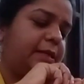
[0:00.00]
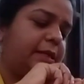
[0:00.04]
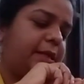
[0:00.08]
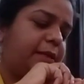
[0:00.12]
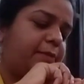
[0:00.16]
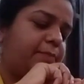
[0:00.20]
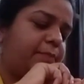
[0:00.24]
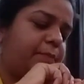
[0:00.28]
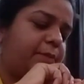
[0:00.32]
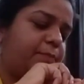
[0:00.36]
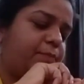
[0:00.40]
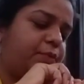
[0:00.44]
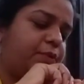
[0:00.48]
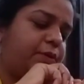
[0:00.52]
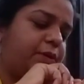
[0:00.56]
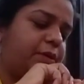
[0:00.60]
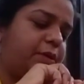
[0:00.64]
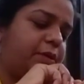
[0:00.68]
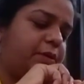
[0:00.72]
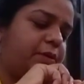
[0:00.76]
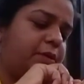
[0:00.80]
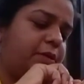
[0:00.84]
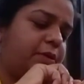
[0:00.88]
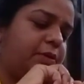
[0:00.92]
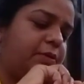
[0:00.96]
Let me put
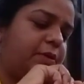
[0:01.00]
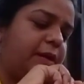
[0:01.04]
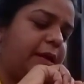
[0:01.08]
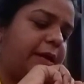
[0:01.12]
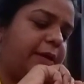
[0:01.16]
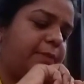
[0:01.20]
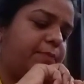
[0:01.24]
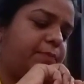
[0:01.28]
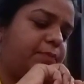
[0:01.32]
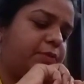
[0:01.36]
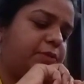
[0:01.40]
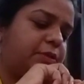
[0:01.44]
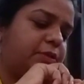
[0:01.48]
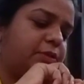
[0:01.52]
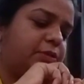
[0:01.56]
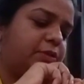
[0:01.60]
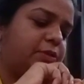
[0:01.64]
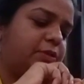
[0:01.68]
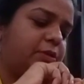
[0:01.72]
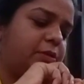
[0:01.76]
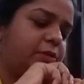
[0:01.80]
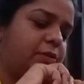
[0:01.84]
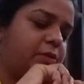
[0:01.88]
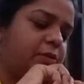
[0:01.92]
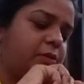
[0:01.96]
it in right
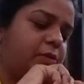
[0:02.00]
position.